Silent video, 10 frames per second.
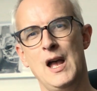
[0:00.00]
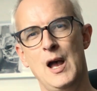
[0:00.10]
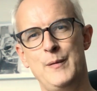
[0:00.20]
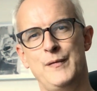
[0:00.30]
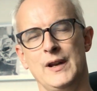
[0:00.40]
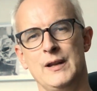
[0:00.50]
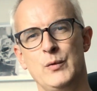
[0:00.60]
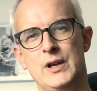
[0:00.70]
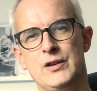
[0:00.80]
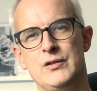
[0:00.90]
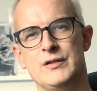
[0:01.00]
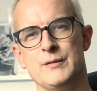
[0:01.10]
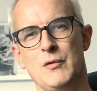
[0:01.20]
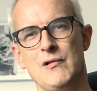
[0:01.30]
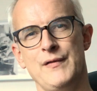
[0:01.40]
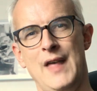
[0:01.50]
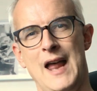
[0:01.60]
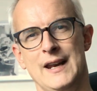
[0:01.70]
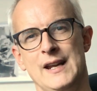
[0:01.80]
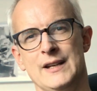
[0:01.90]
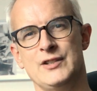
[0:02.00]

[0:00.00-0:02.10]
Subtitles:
Hopefully we can do some more of that next